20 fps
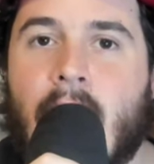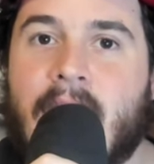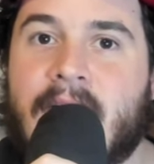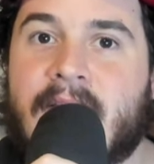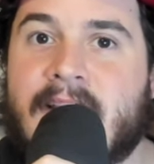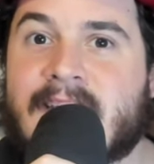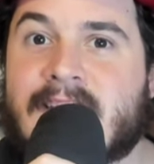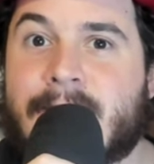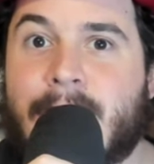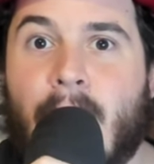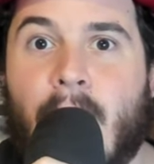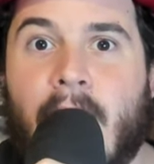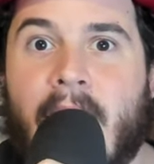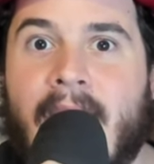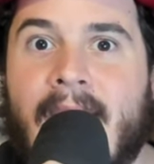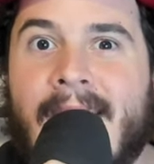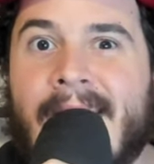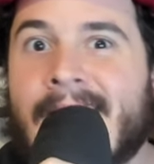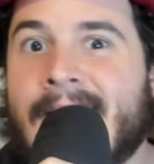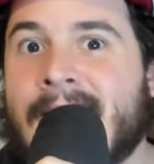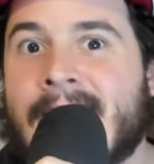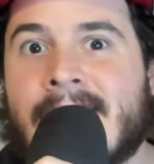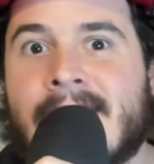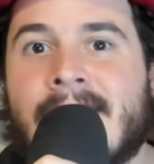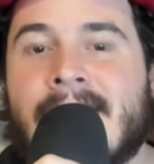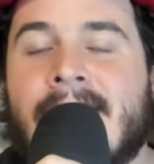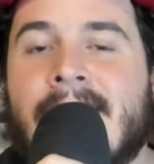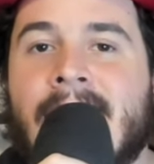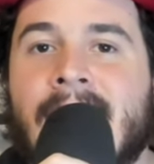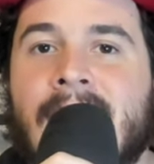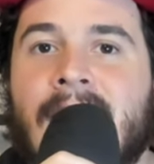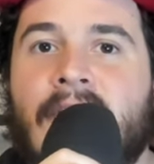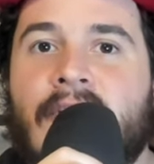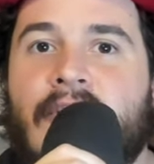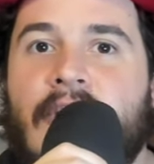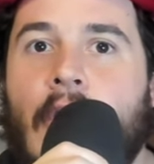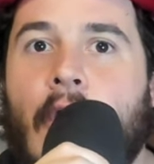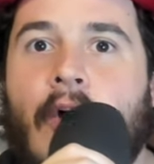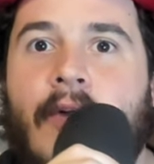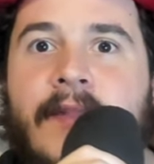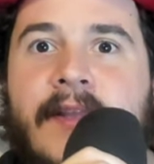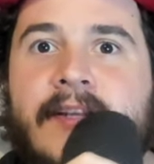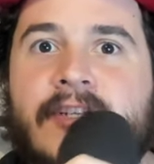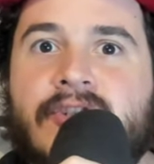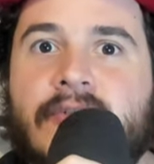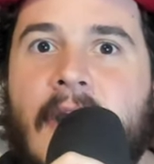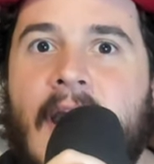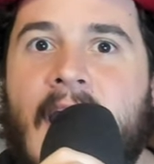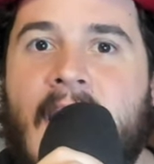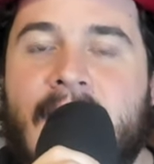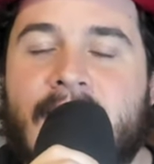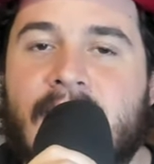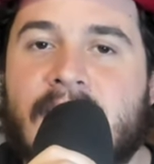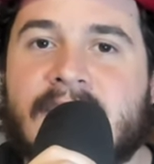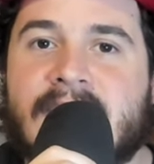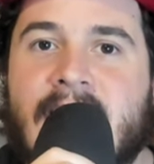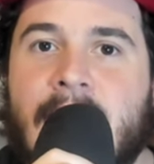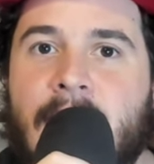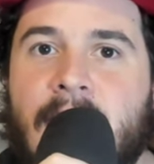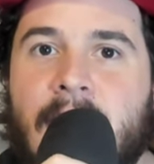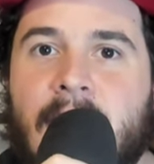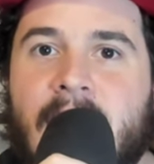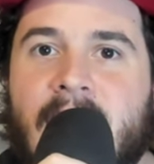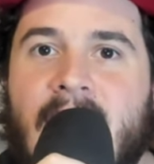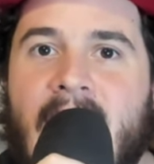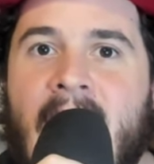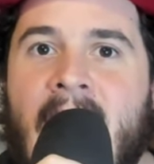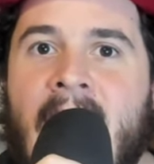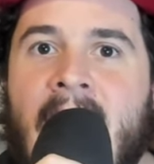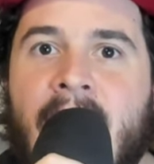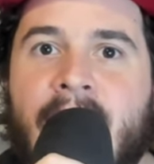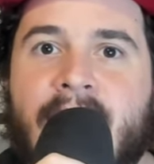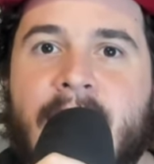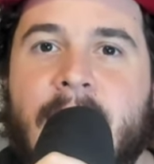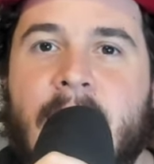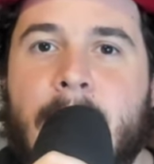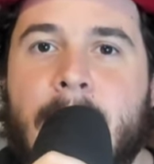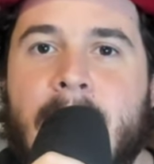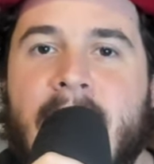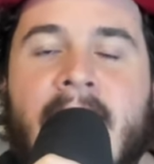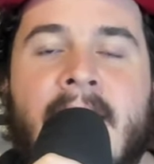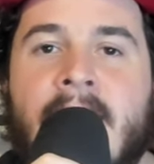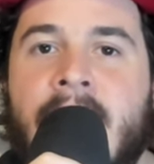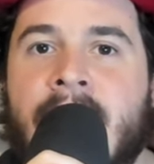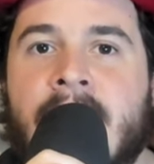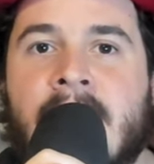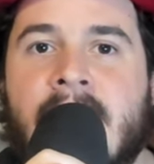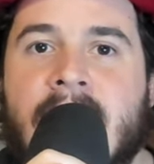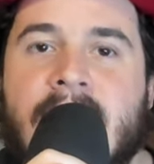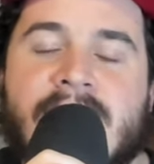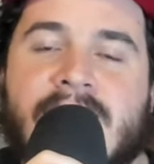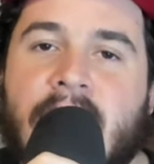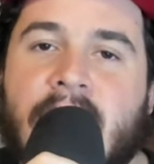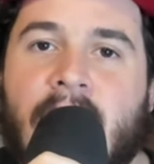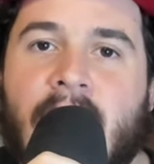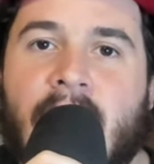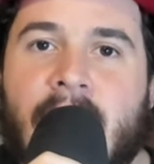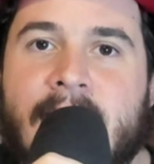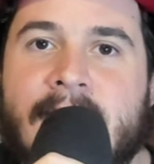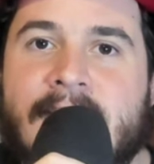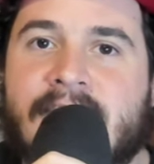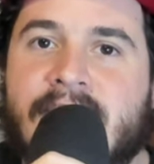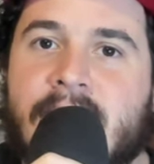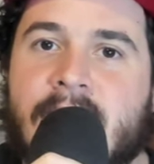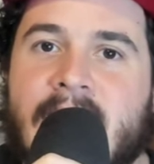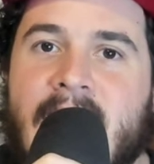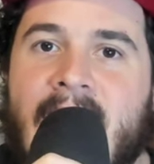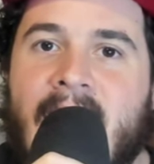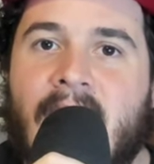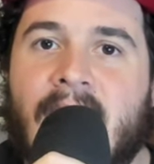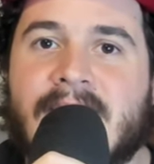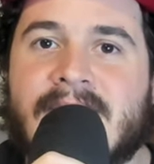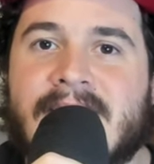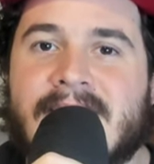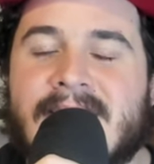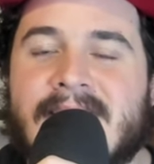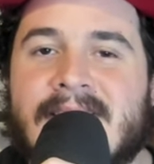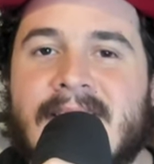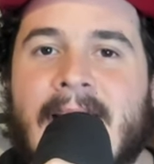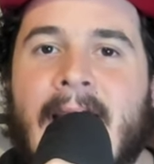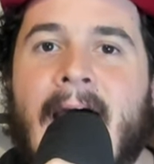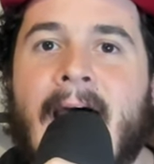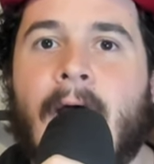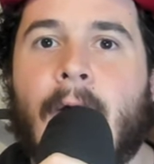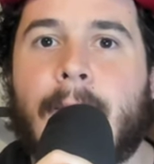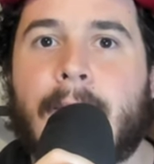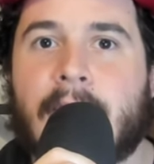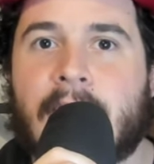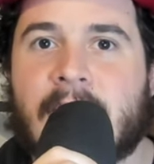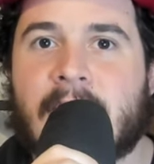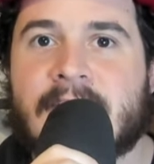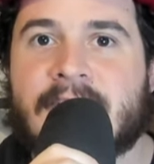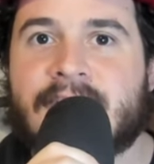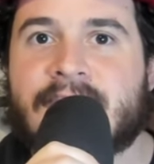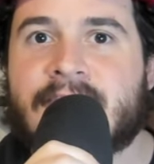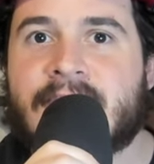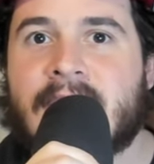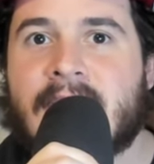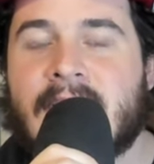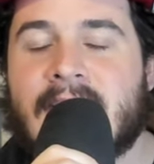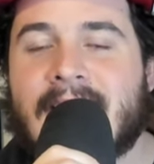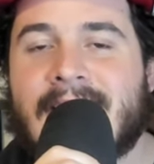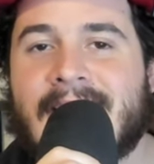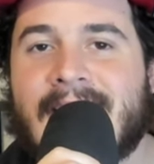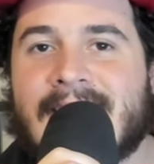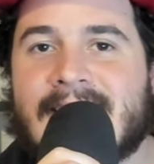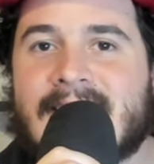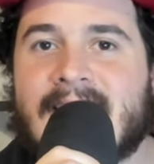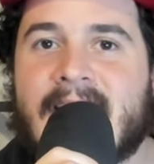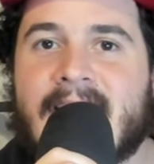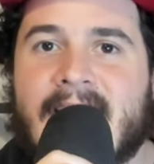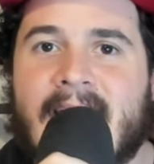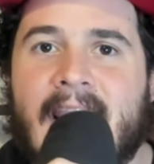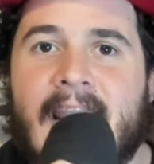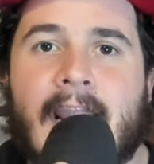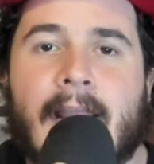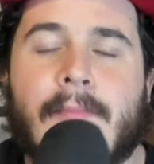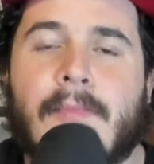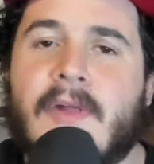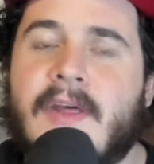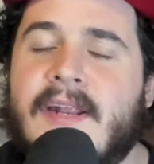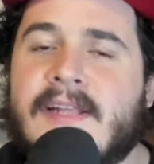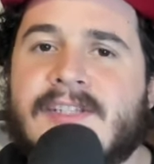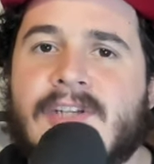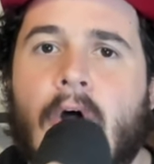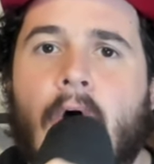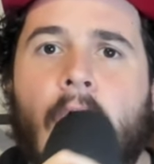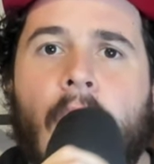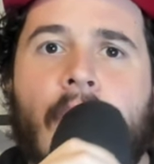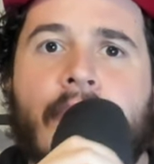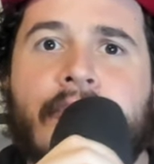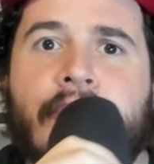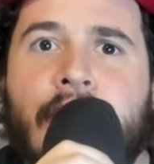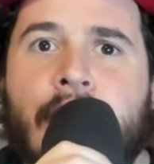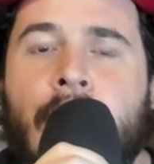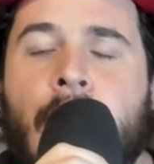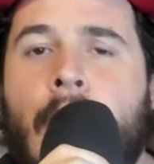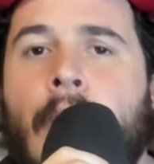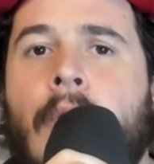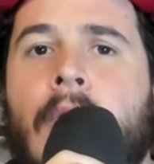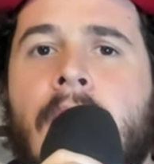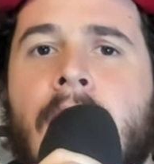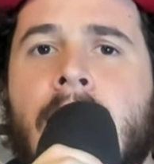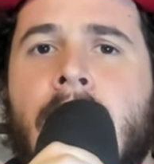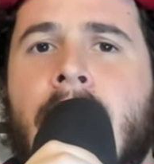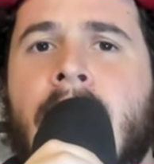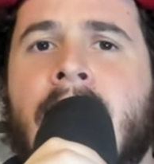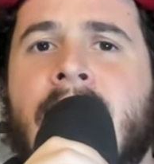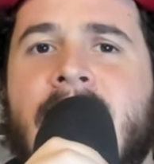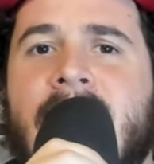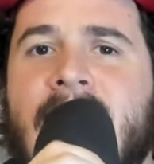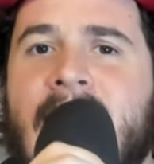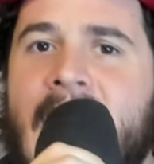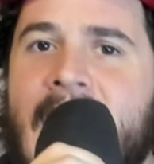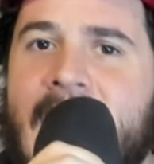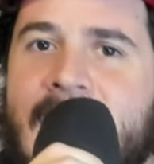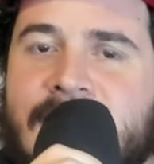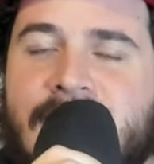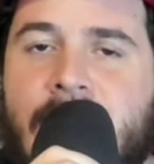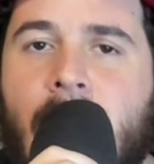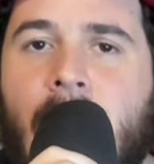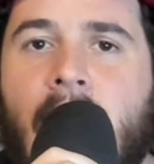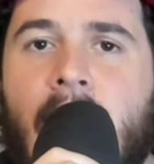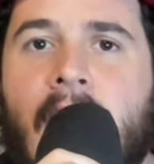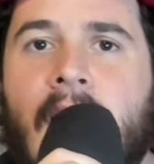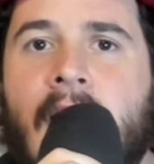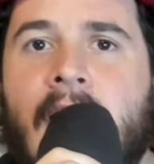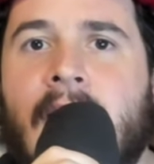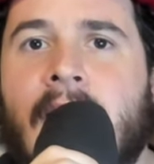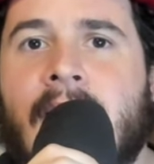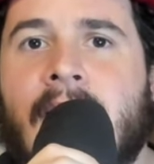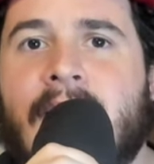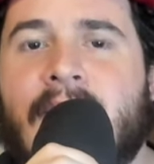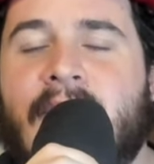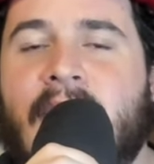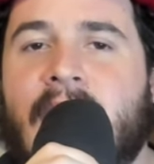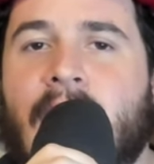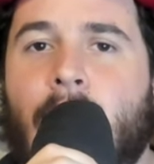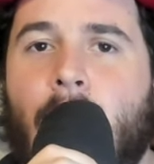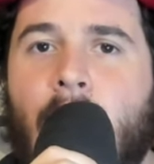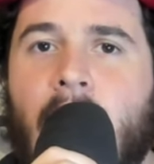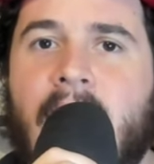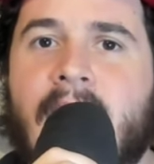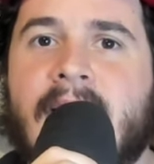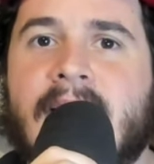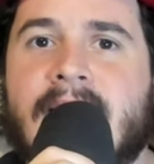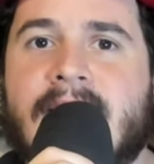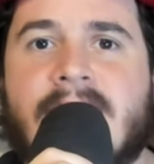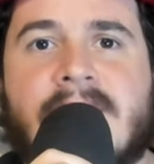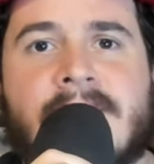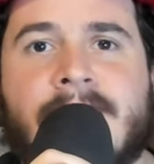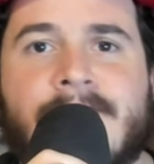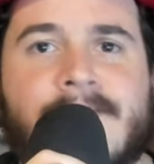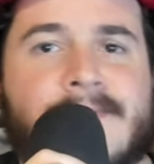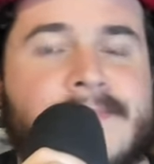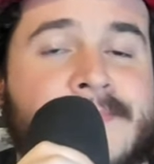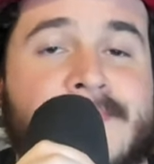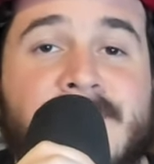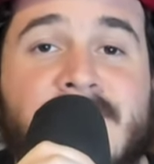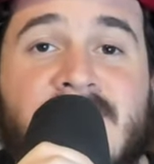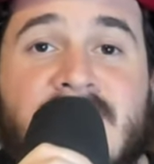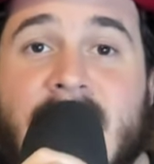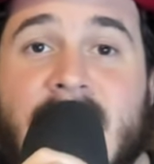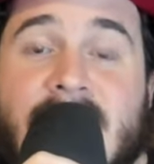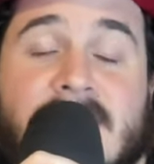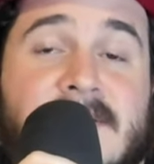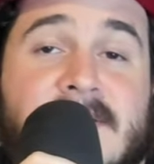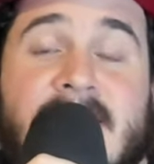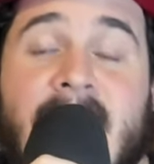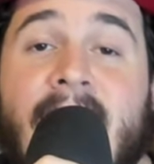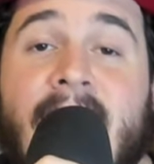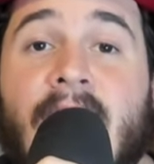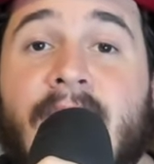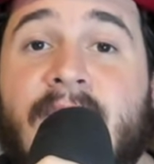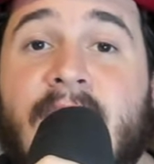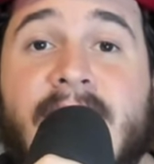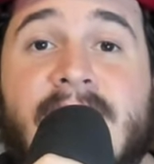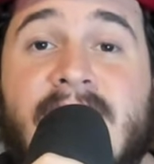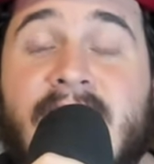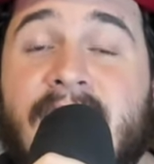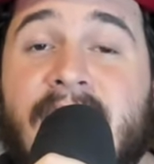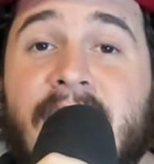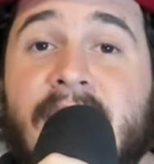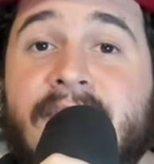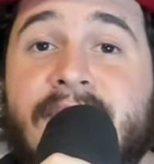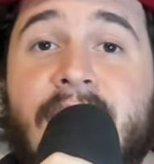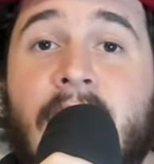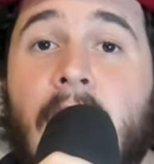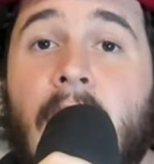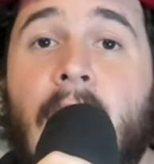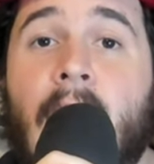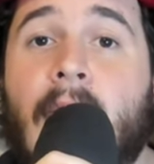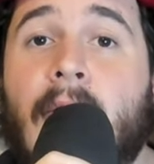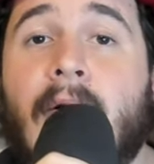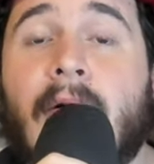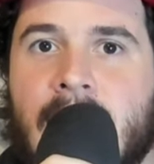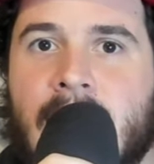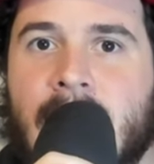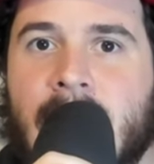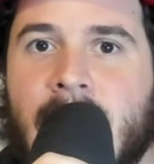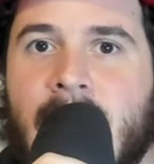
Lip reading: At this point, the only drivers that we really have from the mid to early 2000s is Kyle Busch and Denny Hamlin. It's a whole new NASCAR than it was just 10 or 15 years ago.